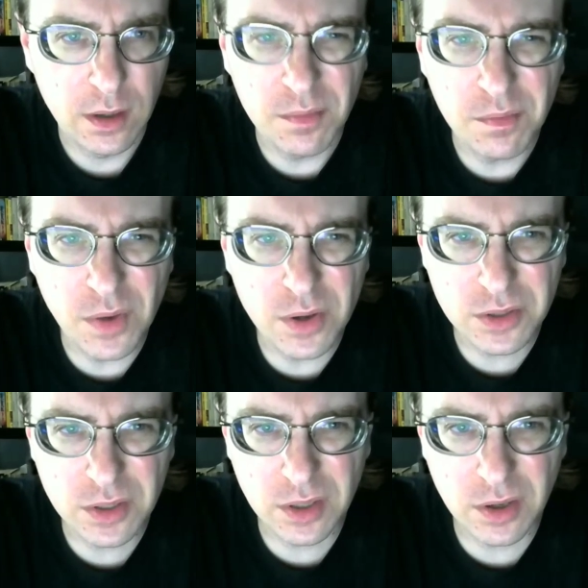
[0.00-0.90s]

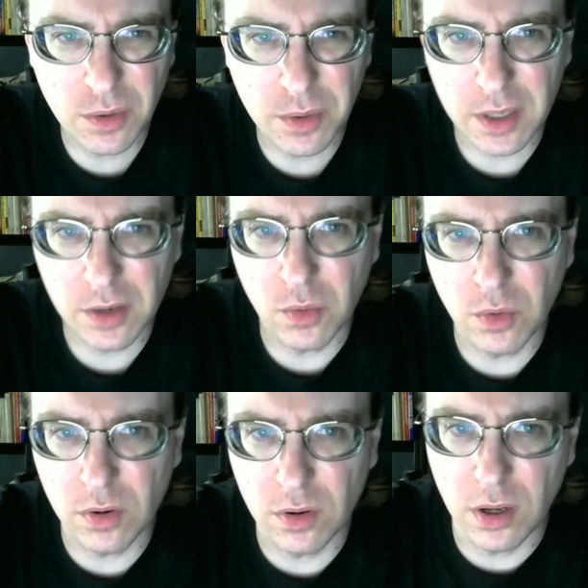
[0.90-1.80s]
mostly going in
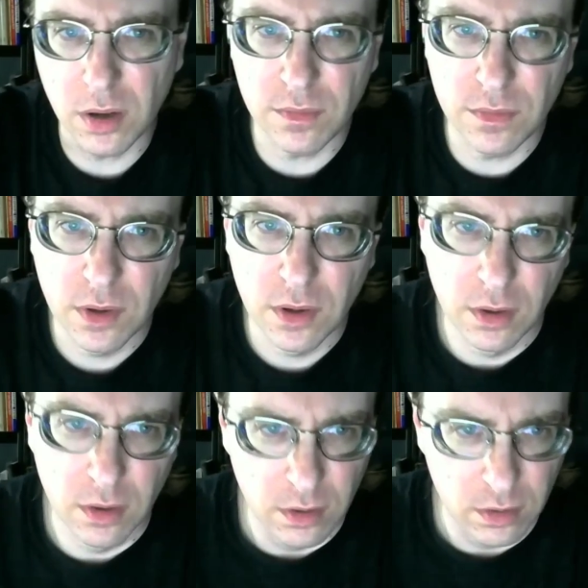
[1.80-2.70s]
order of
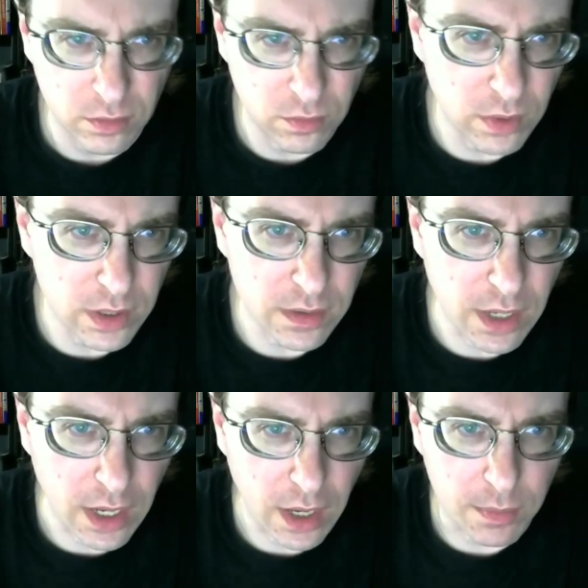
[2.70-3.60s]
when did
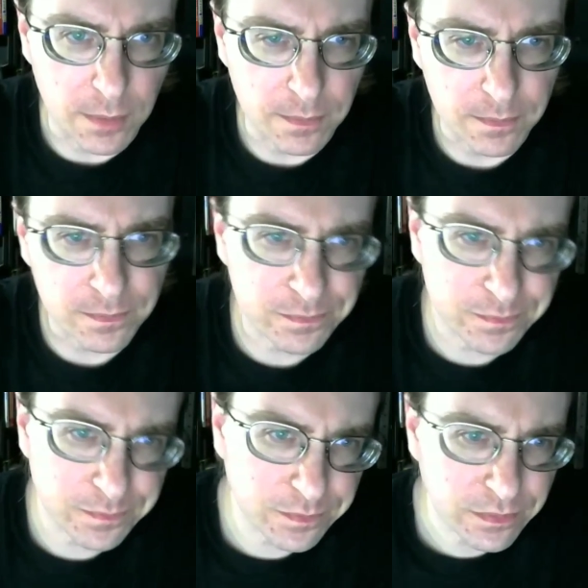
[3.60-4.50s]
they happen.
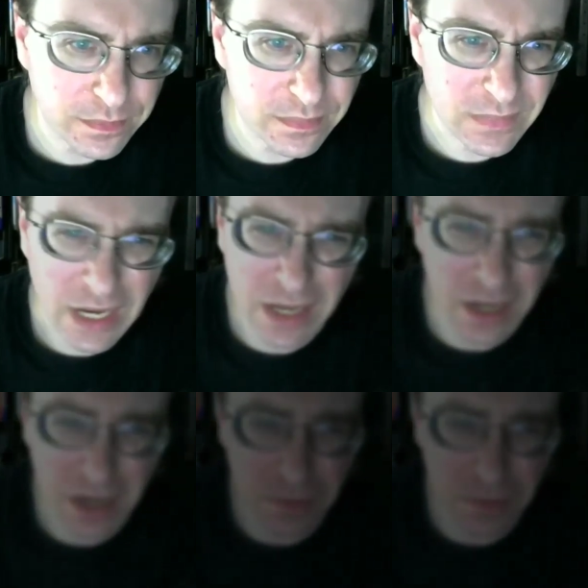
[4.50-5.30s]
And kind